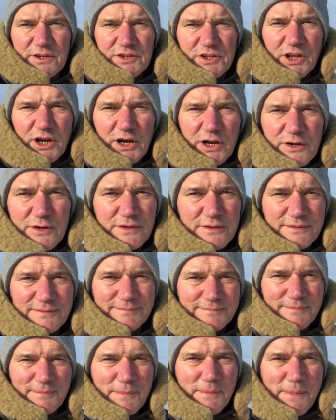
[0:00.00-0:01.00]
No,
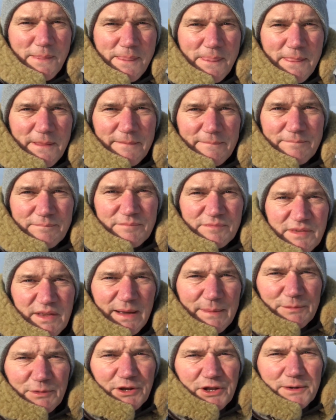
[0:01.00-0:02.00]

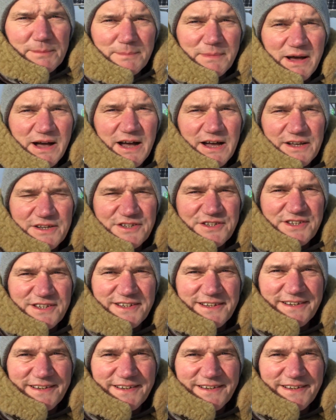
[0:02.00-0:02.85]
I'm not on Mars.